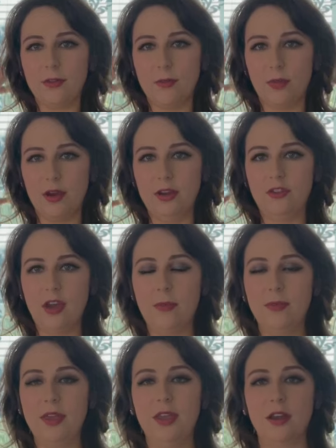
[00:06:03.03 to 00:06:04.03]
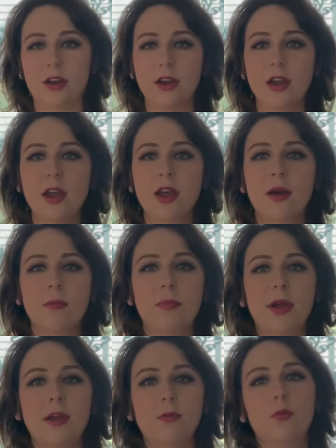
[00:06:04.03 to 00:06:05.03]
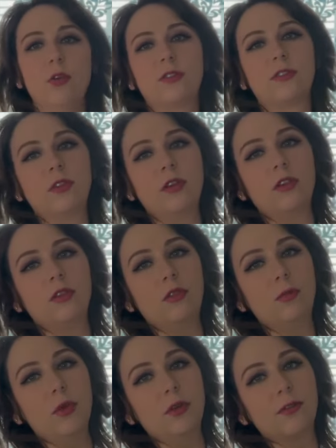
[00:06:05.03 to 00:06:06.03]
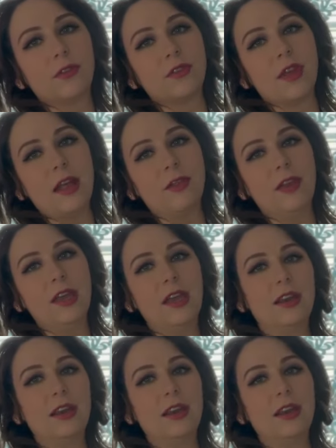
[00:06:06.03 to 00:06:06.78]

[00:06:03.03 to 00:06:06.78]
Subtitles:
the bridge up here. But as soon as you move slightly,